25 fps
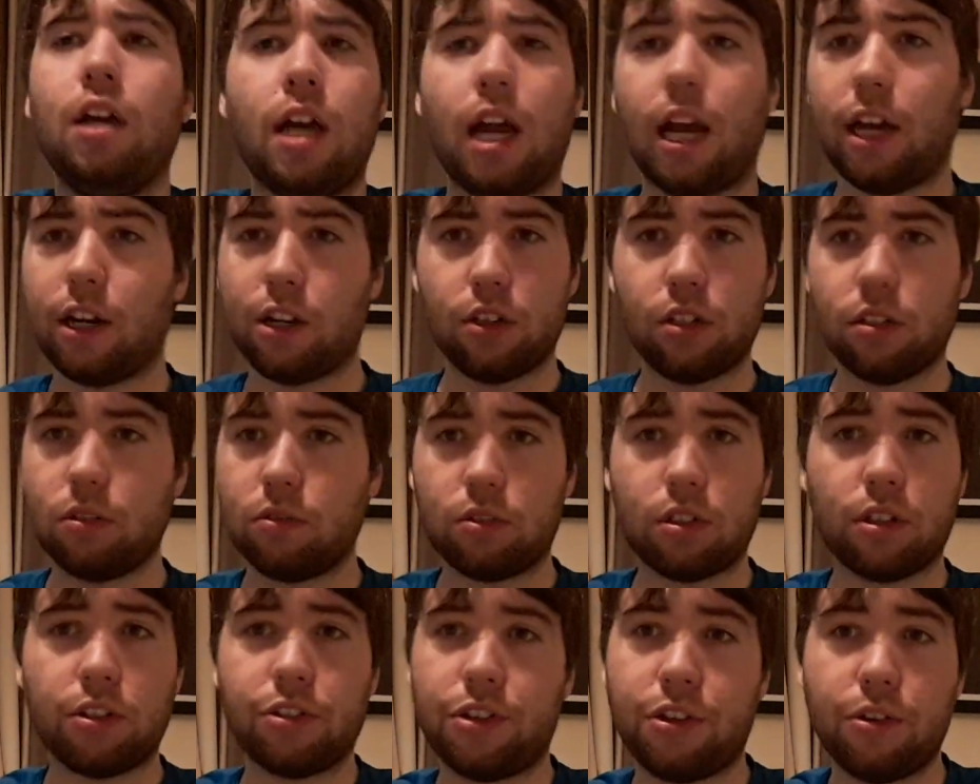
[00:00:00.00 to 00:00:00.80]
And I know
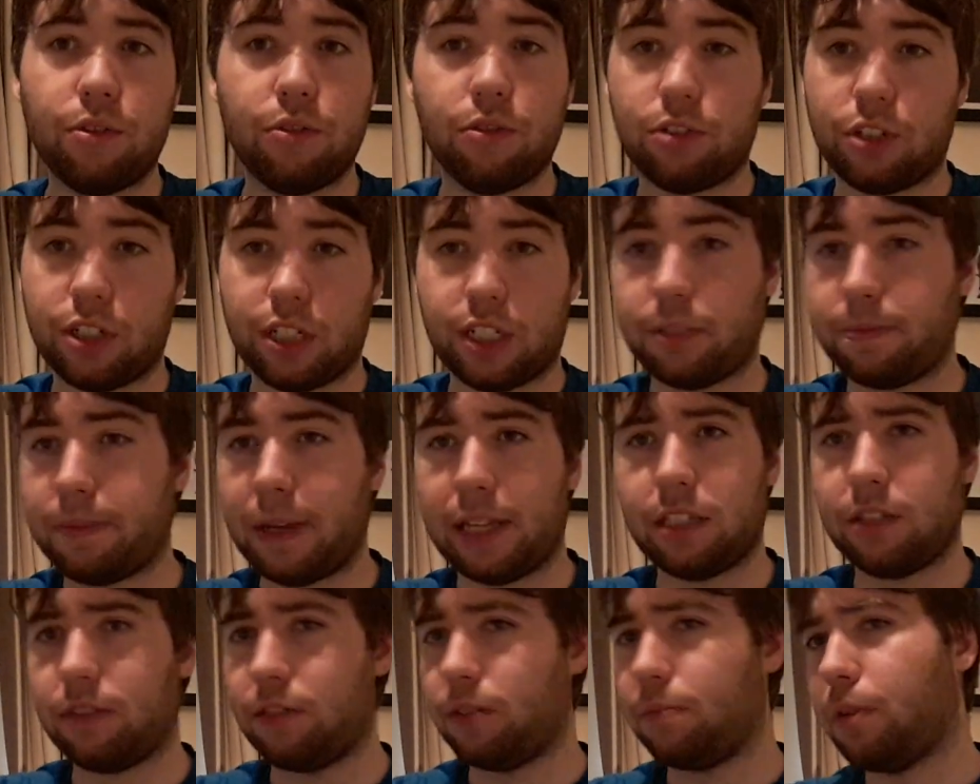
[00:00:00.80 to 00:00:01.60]
they're huge
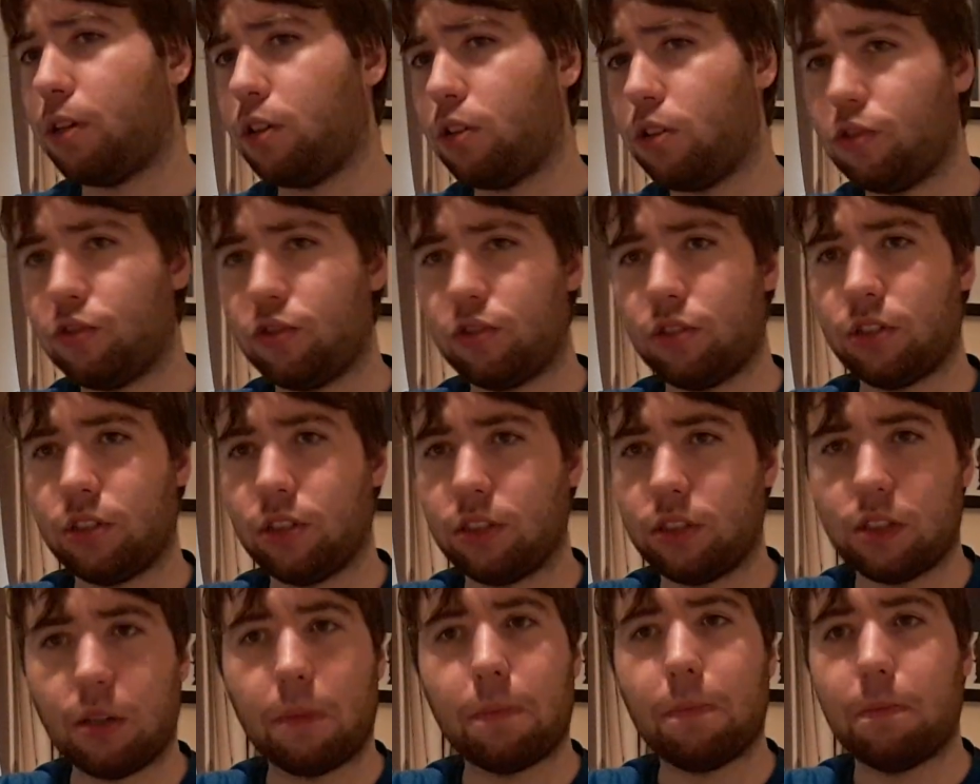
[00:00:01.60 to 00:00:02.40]
expenses, about 100
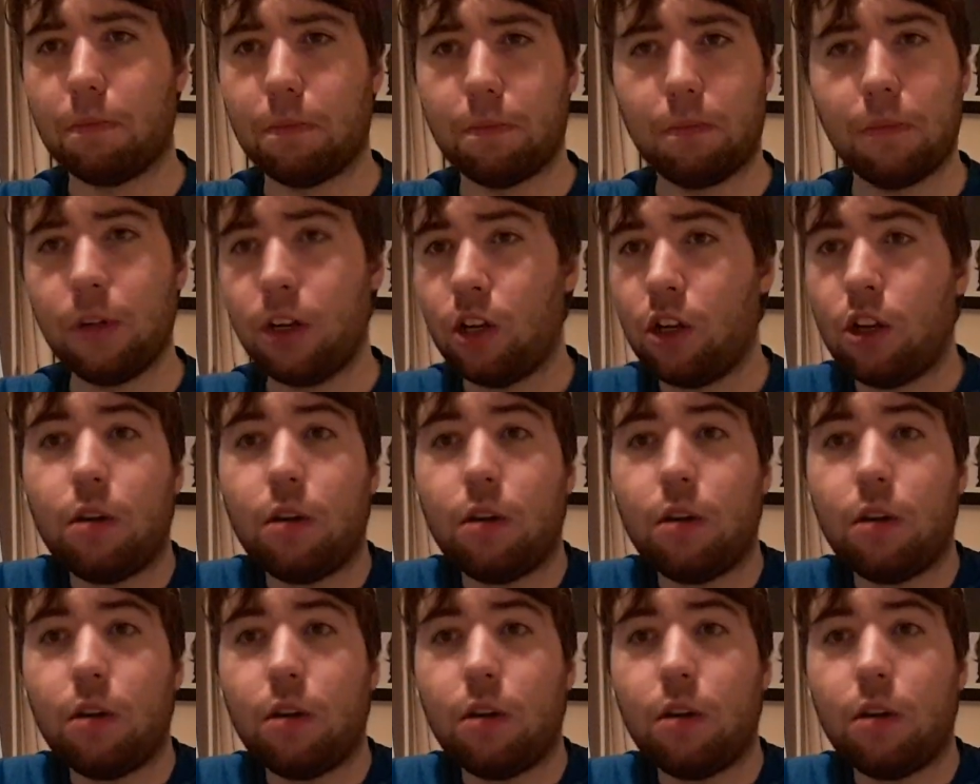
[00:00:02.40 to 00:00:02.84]
and something.